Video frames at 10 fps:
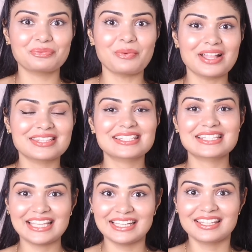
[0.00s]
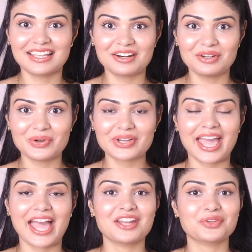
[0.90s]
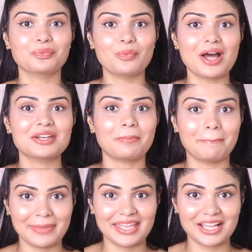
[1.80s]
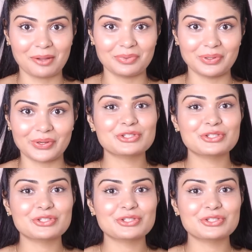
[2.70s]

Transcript: one skincare look and one makeup look.